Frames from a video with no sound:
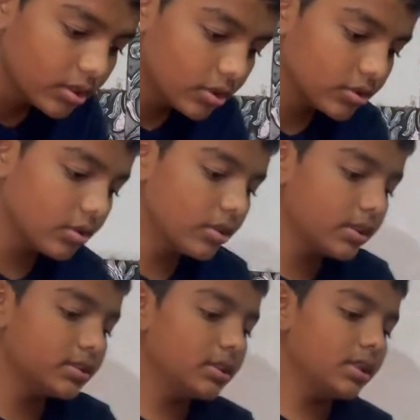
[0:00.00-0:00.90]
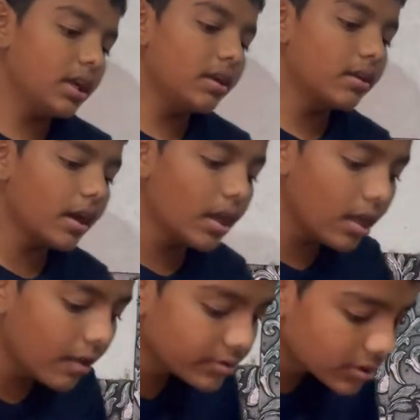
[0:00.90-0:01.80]
So you can see that I
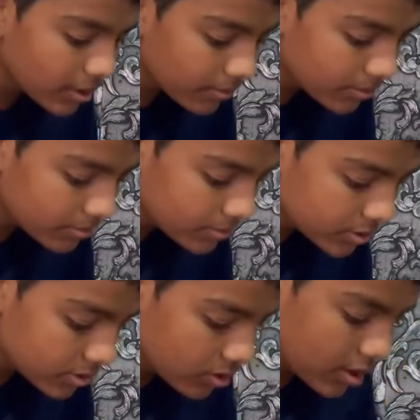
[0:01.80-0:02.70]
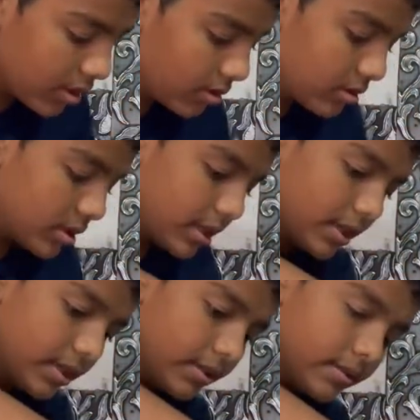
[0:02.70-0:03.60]
have some sugar.
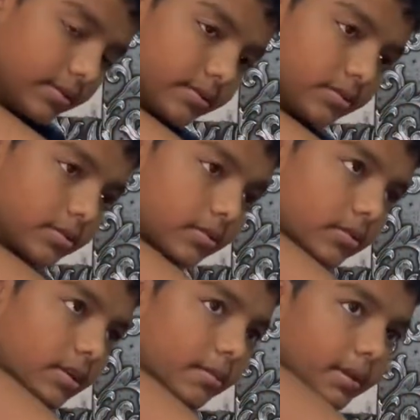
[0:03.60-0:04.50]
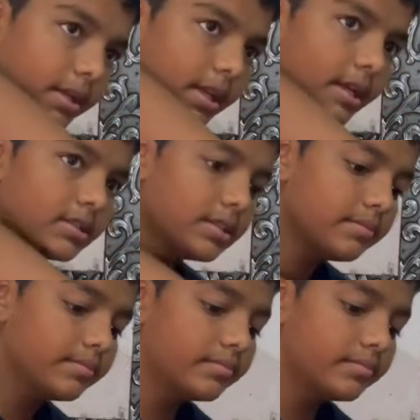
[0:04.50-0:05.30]
So let me take some.